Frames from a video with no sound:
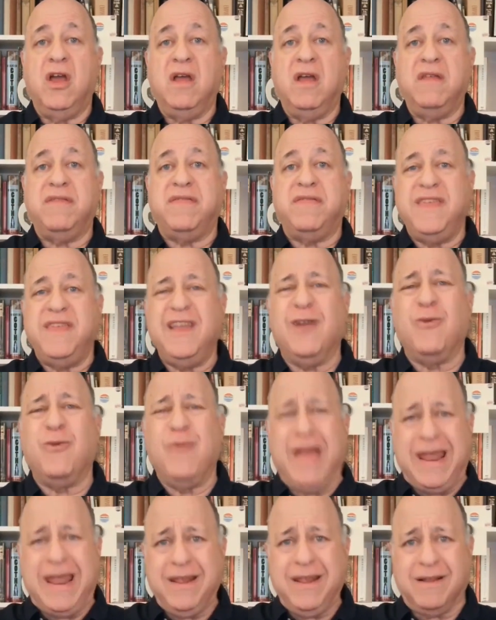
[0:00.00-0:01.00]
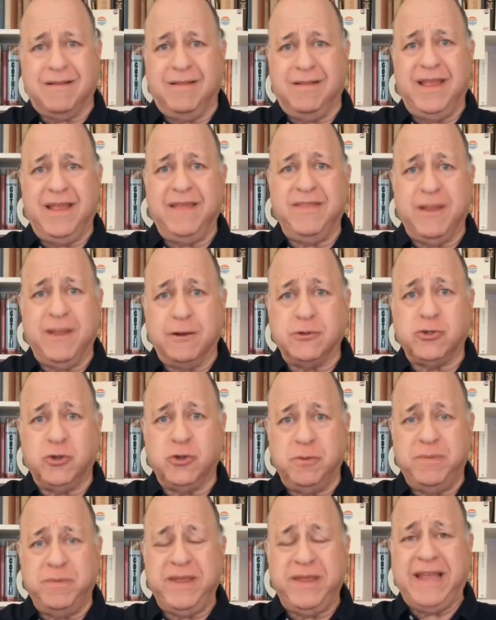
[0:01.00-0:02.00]
theoretically there
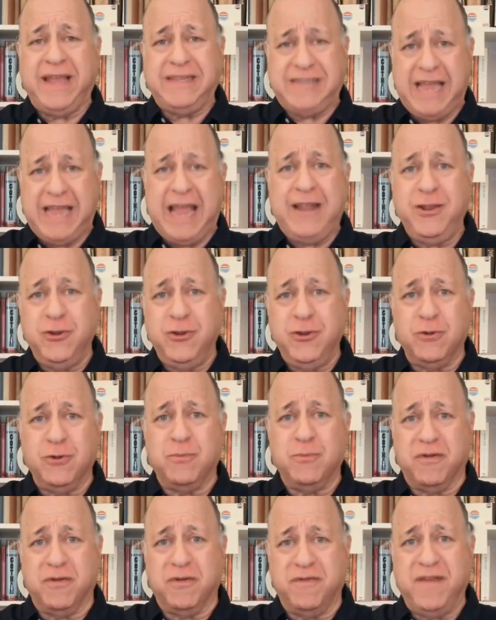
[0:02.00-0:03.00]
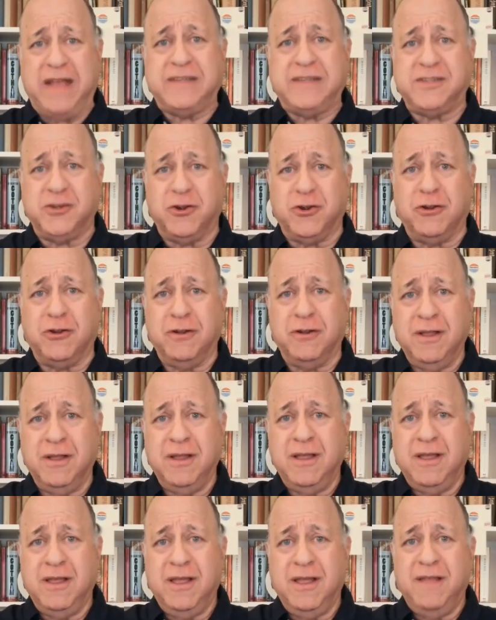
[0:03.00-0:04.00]
should be a tenured professor
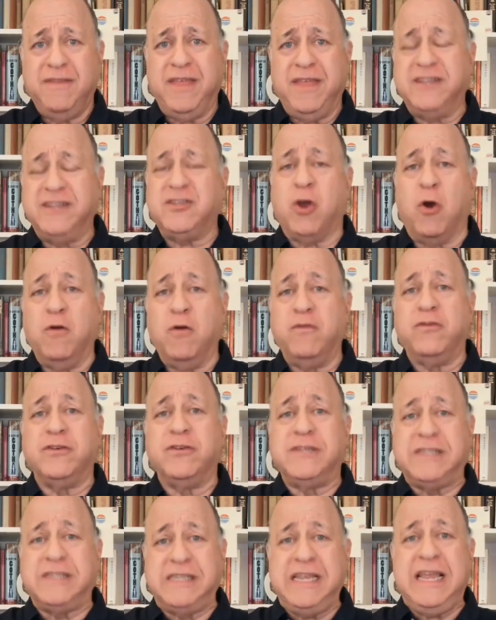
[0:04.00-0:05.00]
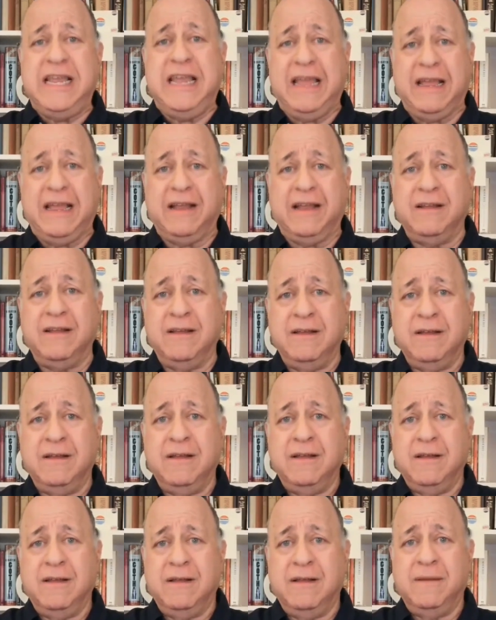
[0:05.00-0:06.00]
that is overseeing
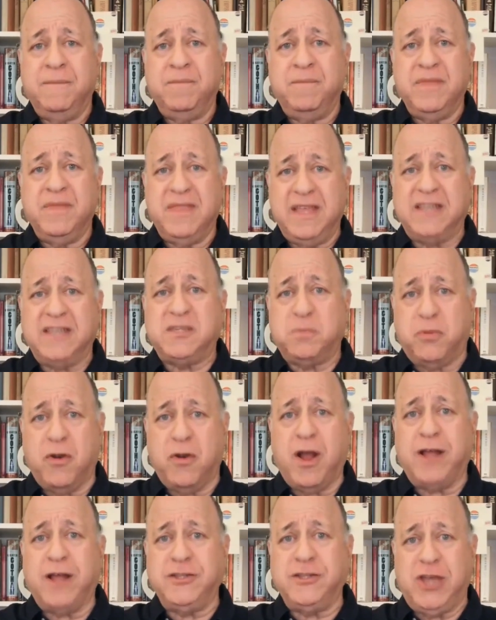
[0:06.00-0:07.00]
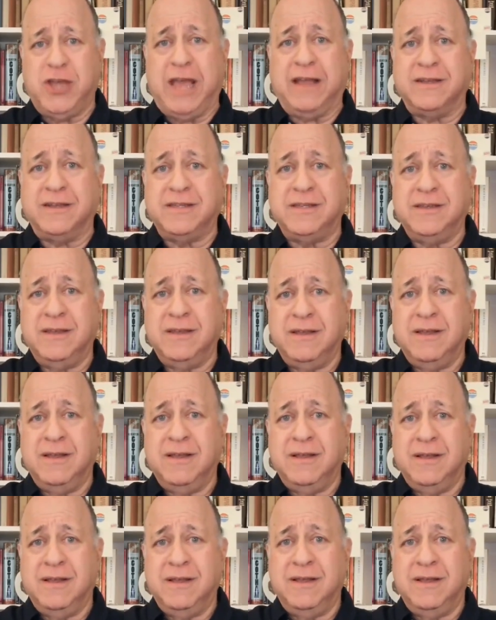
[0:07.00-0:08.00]
this project,
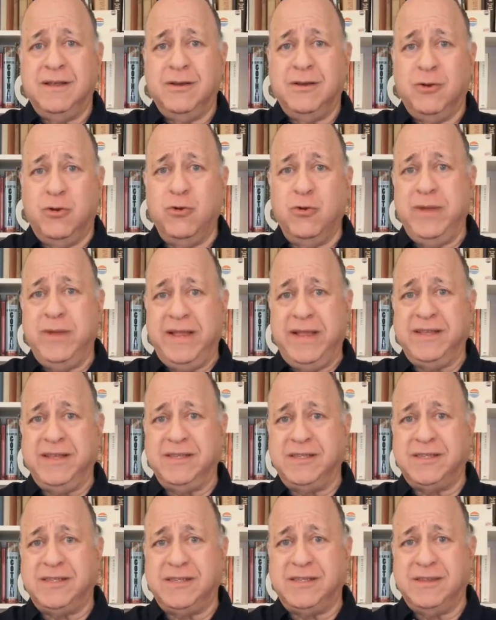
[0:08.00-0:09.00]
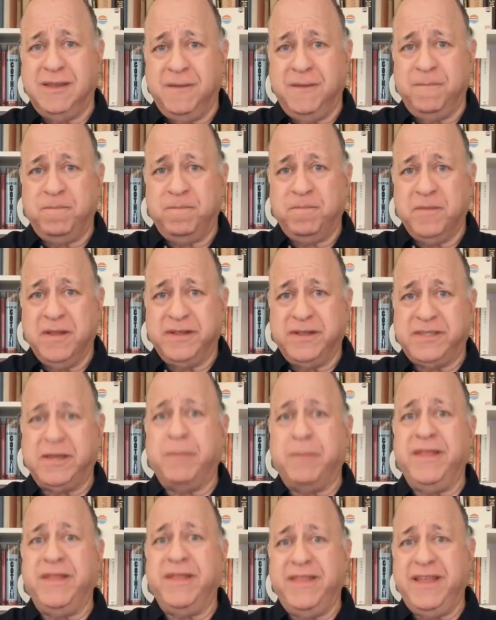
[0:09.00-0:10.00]
who is
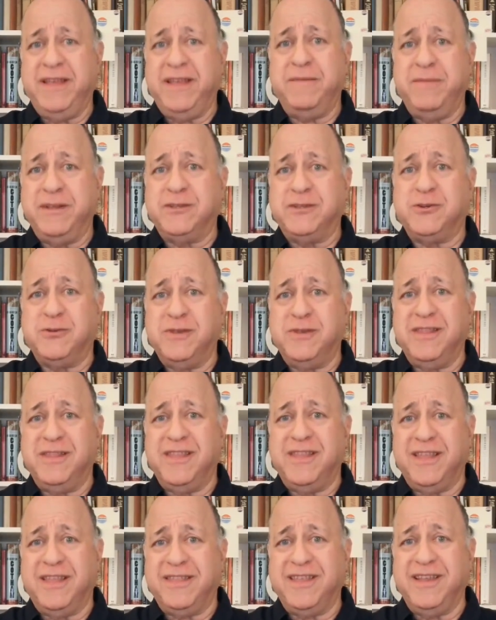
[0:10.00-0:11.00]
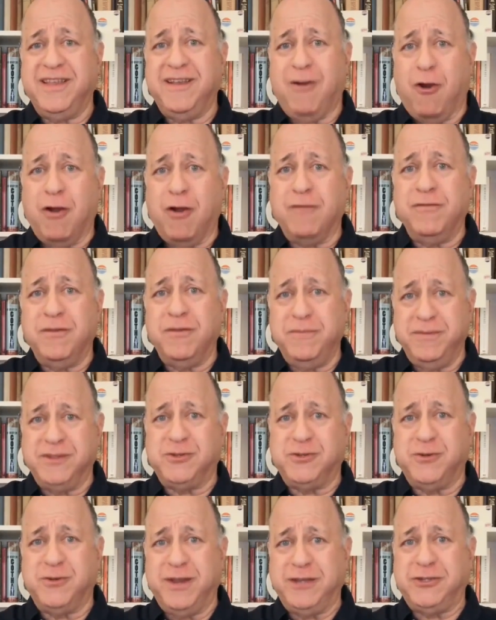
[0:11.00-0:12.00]
somebody that the Harvard
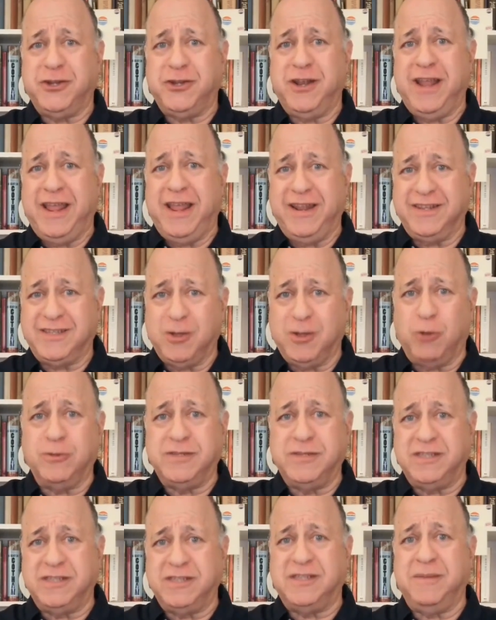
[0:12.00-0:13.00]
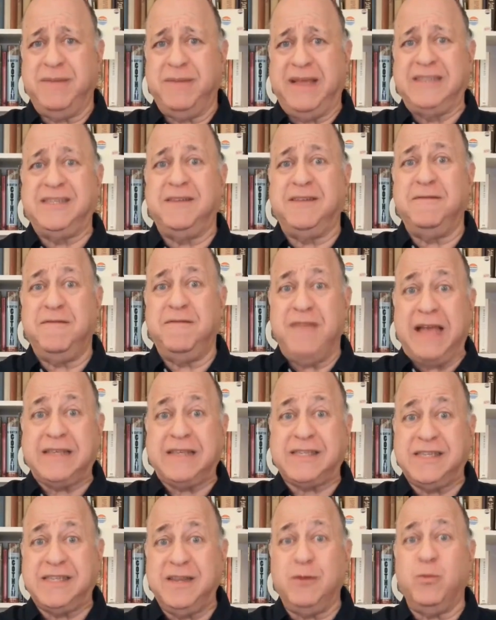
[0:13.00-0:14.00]
administration and its whole system has
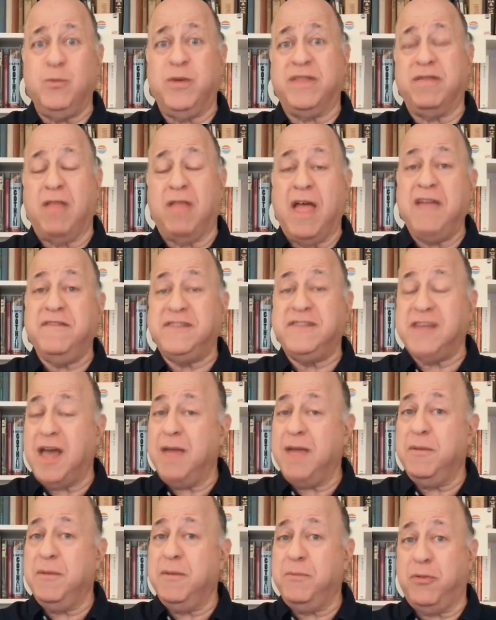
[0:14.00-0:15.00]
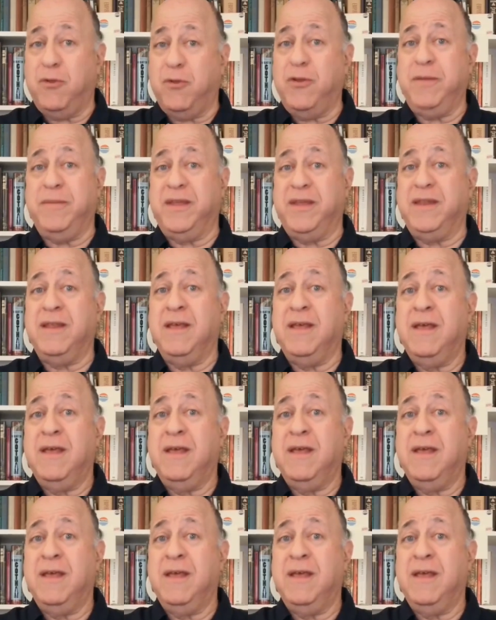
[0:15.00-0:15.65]
invested with lifetime employment